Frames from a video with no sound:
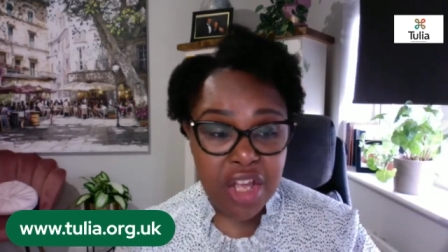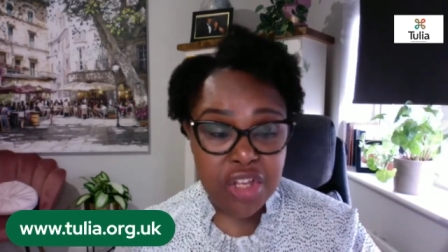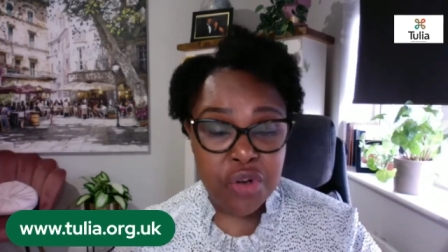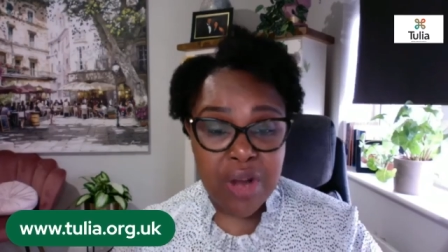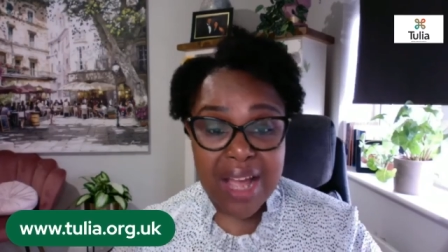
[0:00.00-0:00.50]

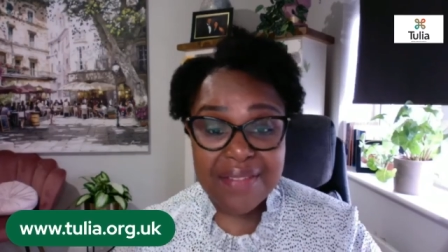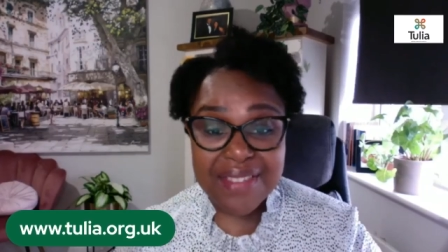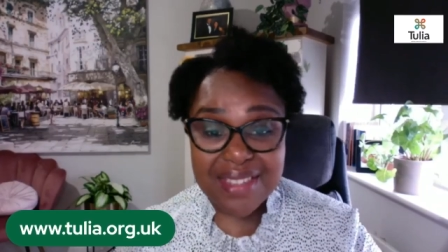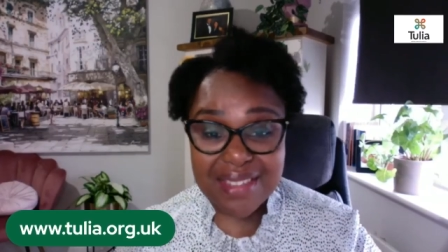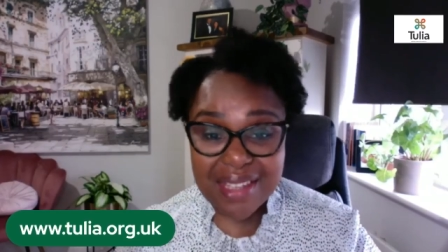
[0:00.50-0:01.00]
You know, I've
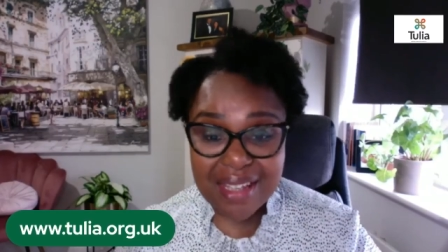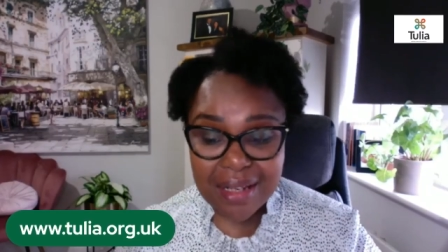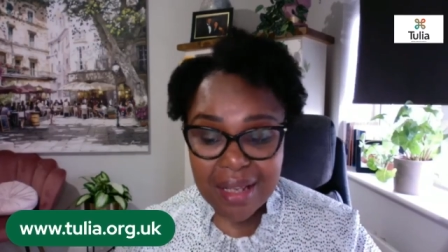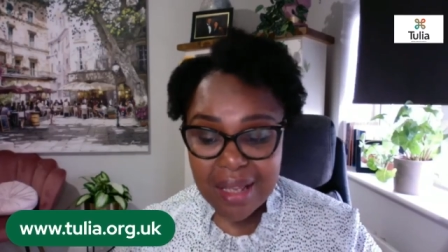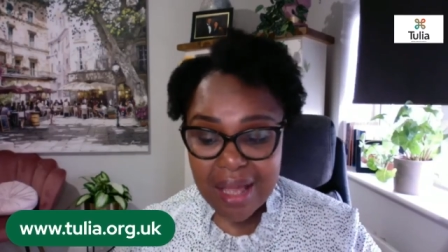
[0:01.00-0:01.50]

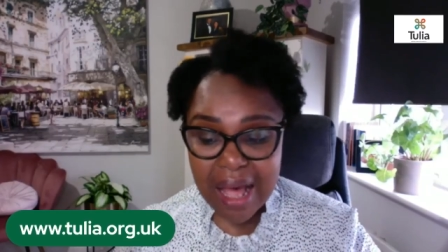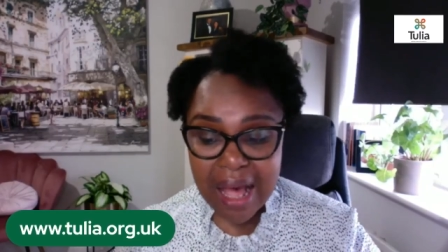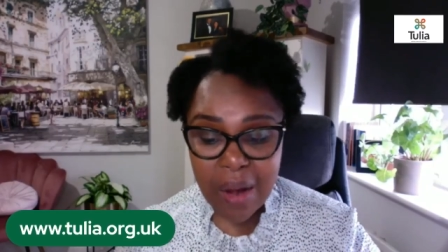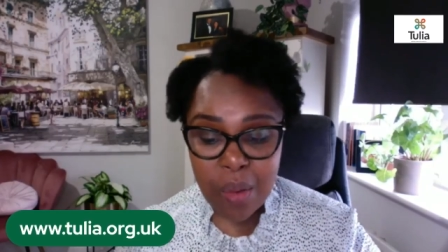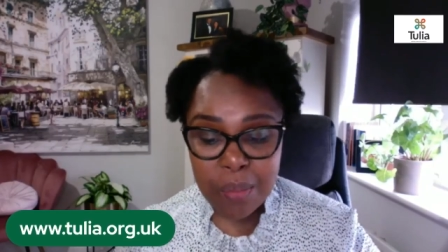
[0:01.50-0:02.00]
seen
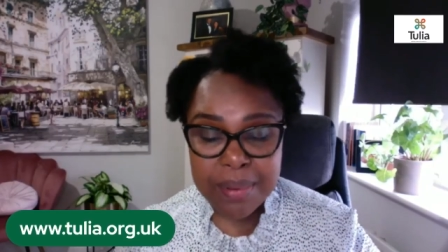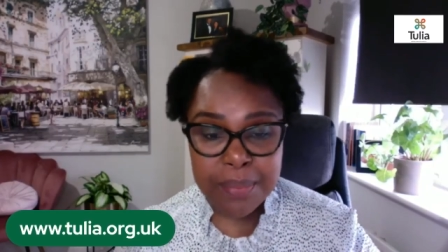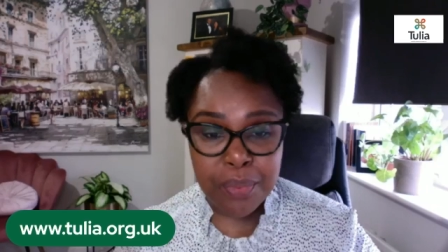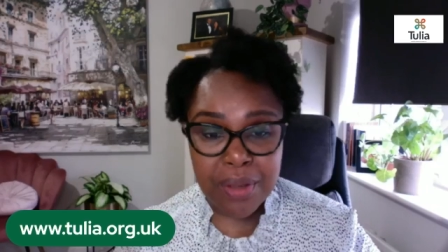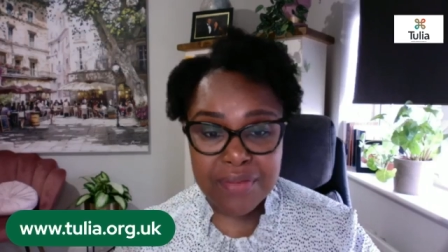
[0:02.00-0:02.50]
how
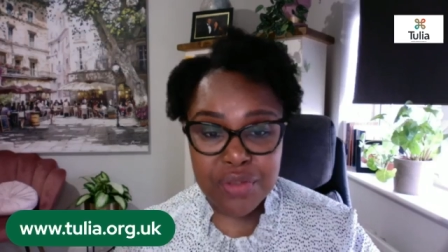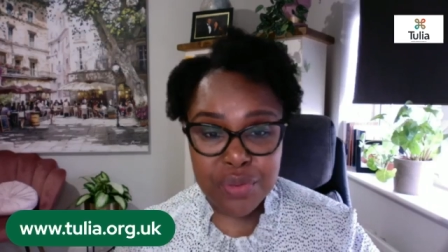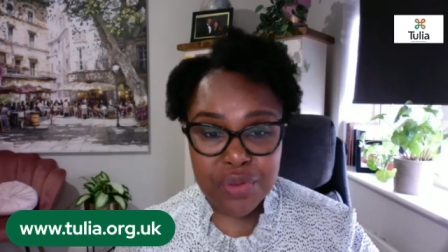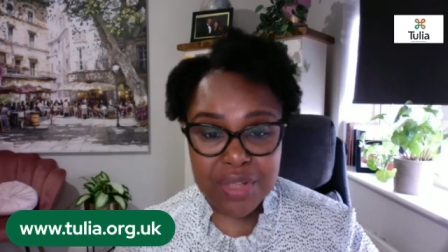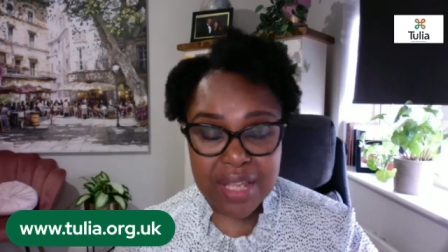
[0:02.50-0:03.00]
people have
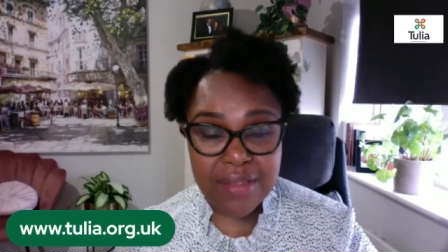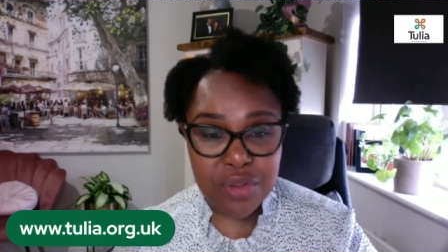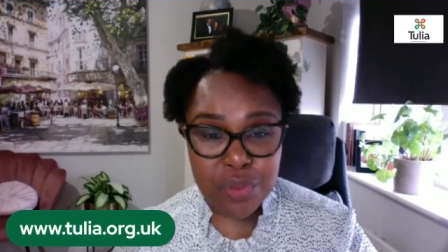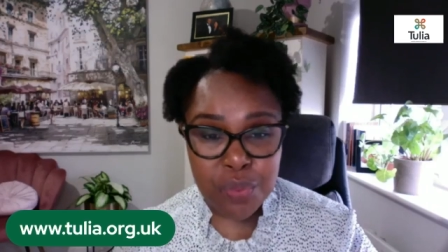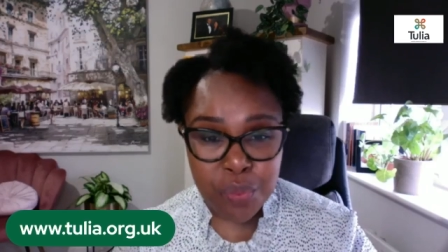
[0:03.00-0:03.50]
stood together
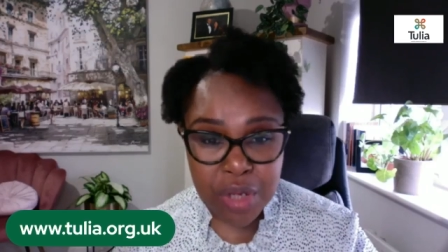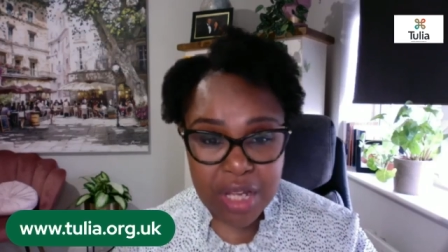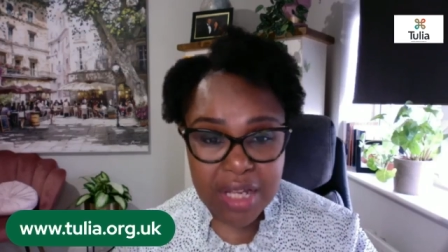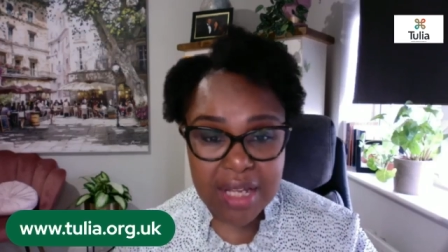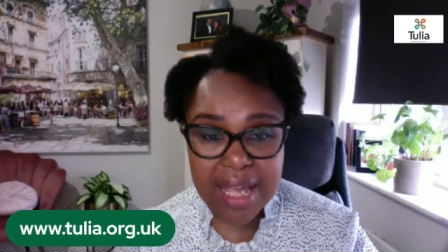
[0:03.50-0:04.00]
to
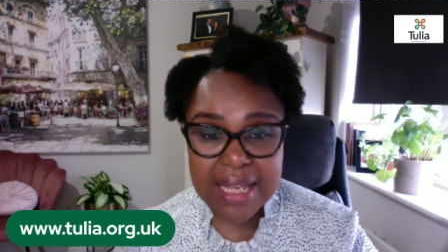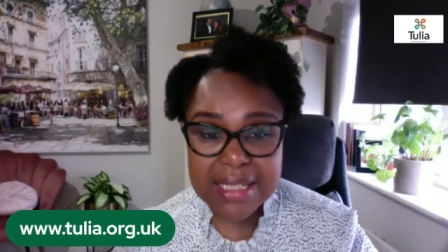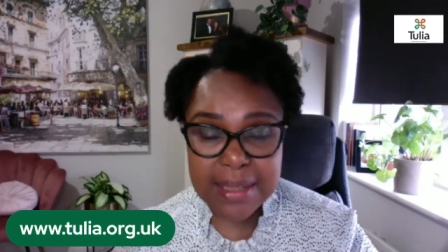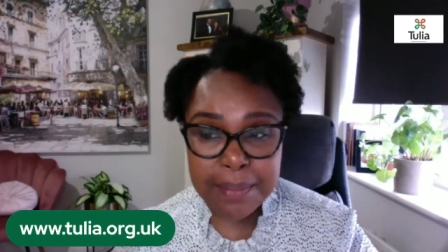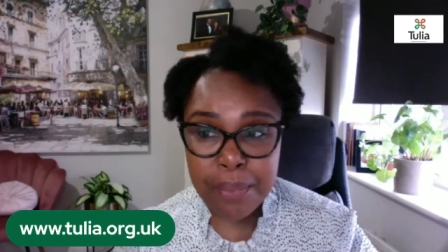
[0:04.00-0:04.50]
work and
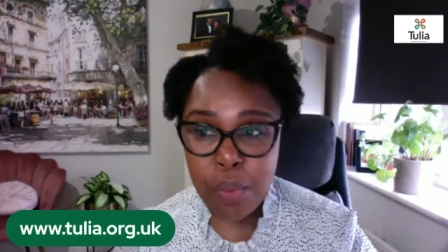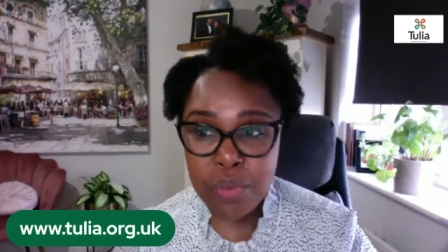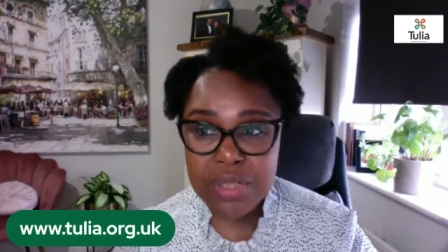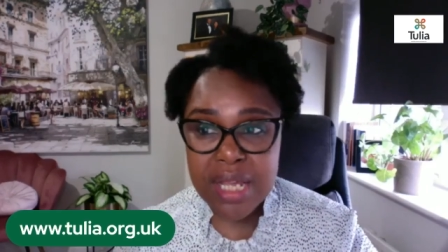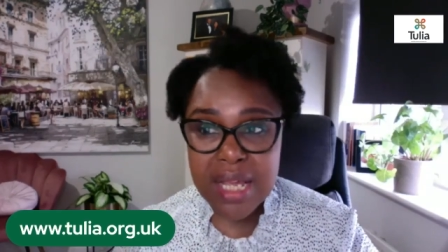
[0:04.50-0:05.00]

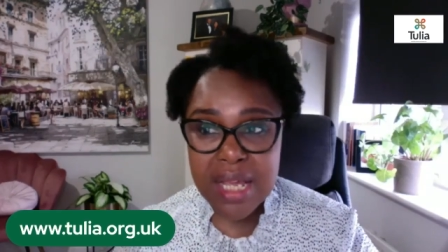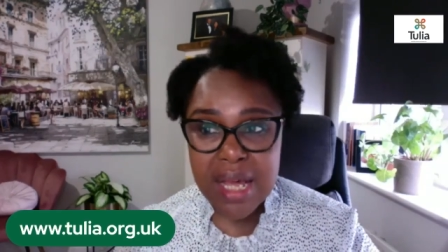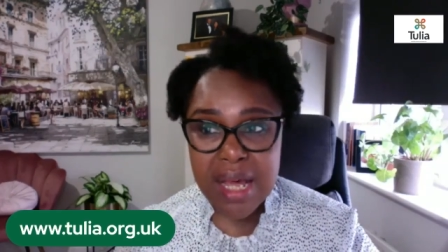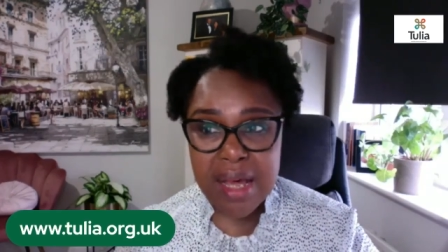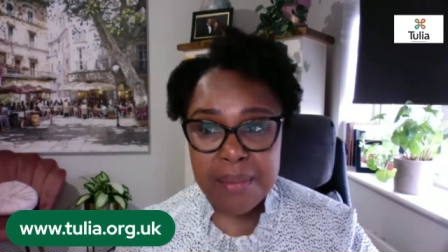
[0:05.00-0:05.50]
support
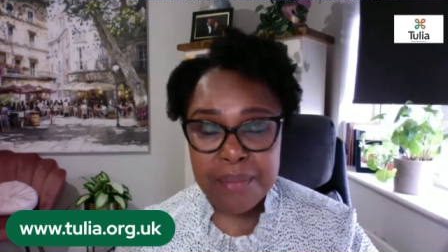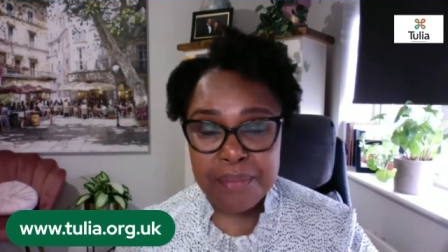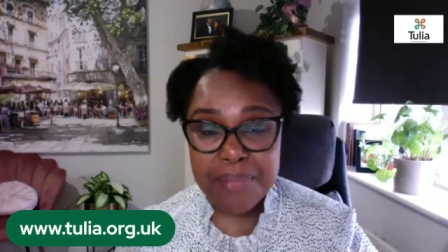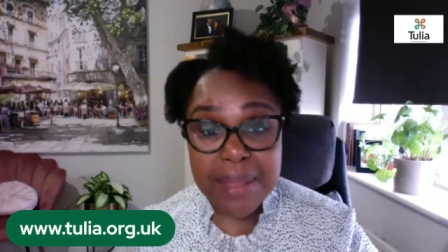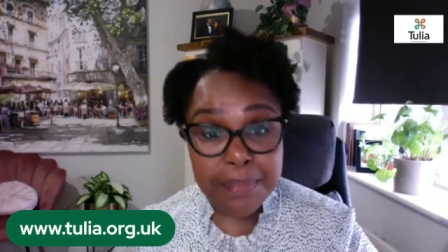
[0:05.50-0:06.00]

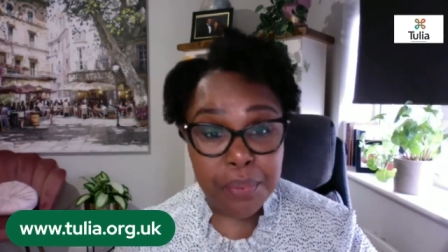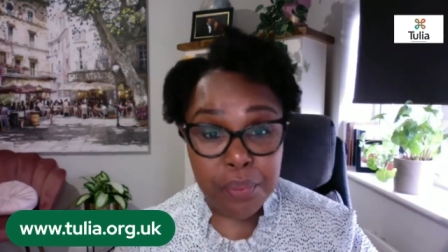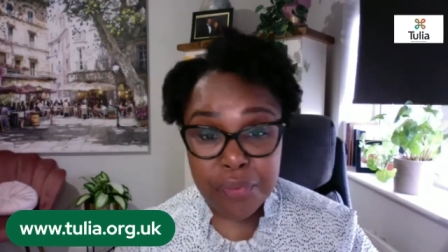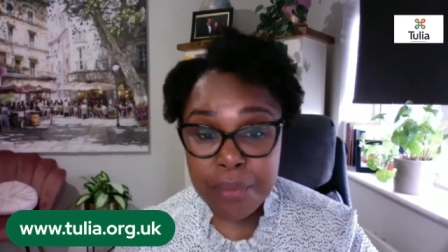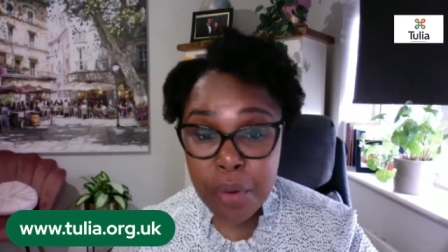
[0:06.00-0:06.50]
people
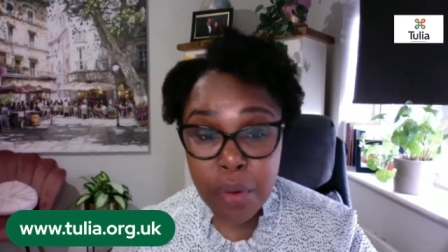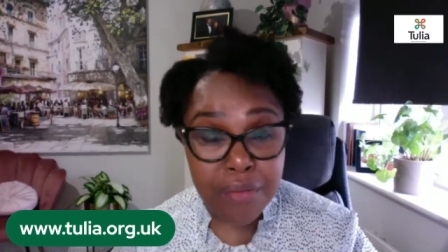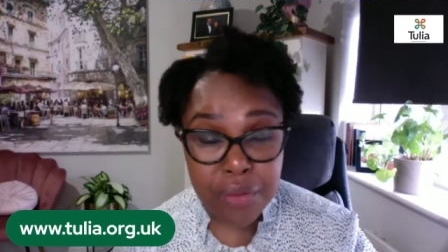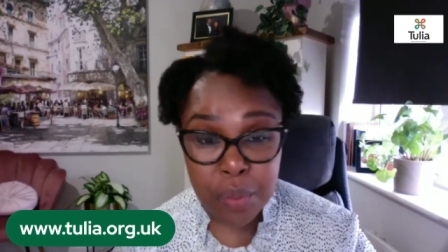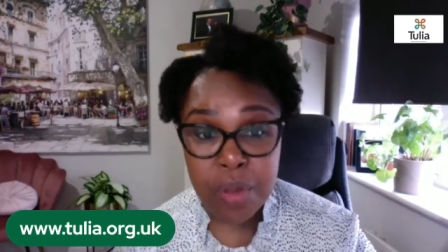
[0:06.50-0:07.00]
from all
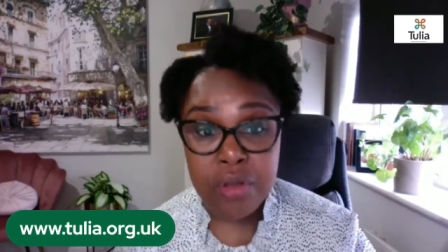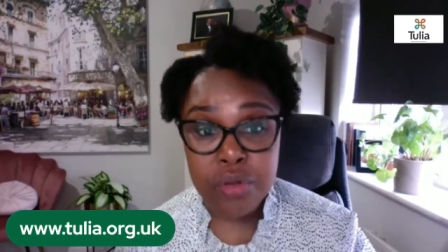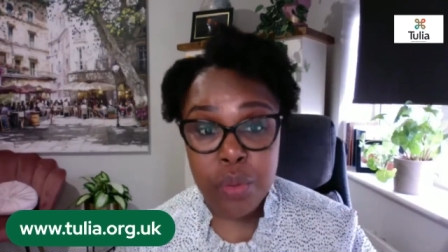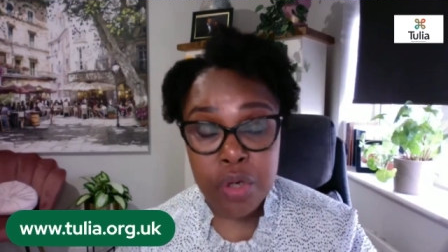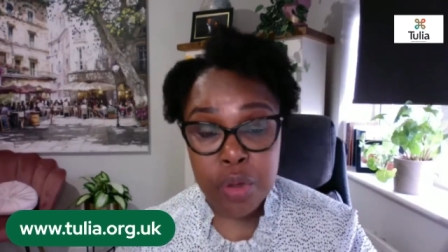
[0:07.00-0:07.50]
over the world
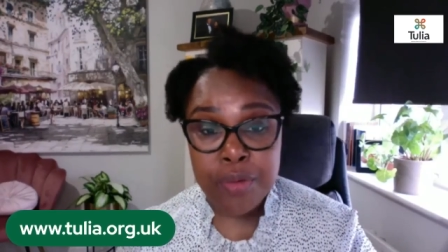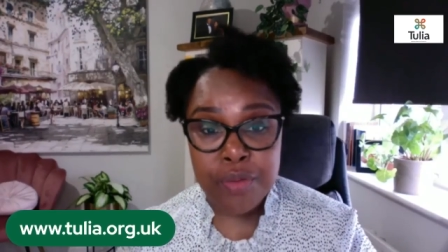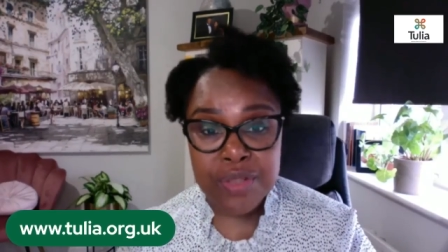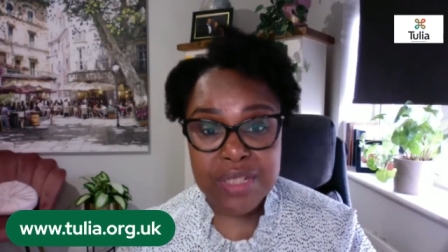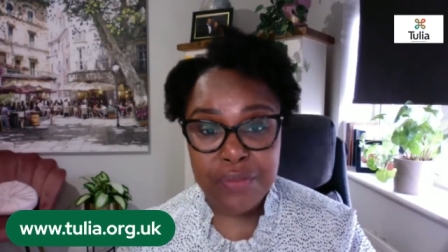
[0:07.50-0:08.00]
who are going
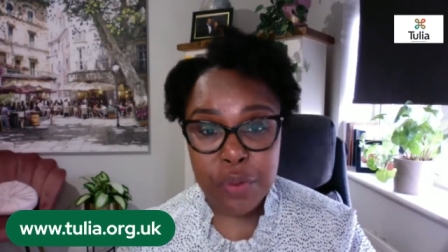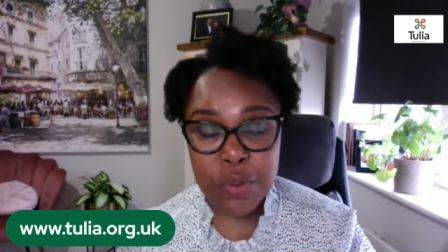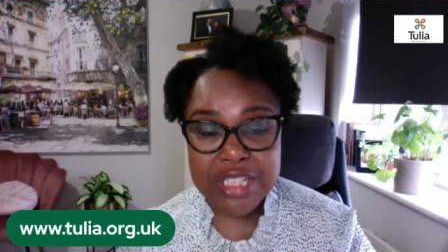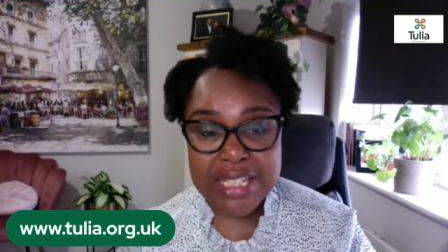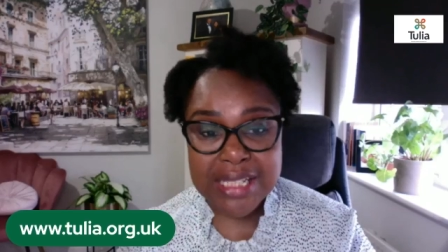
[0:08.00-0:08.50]
through
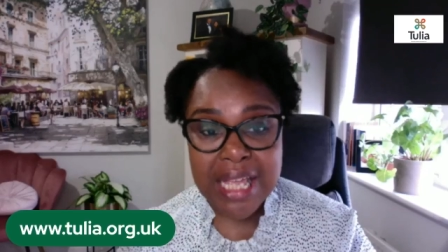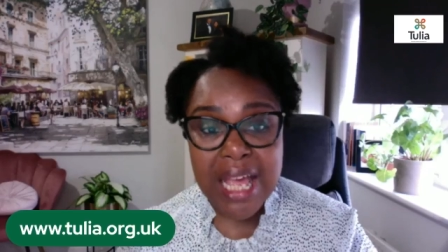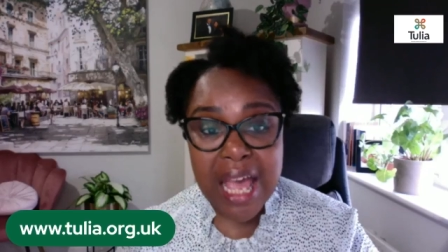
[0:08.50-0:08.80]
difficulties.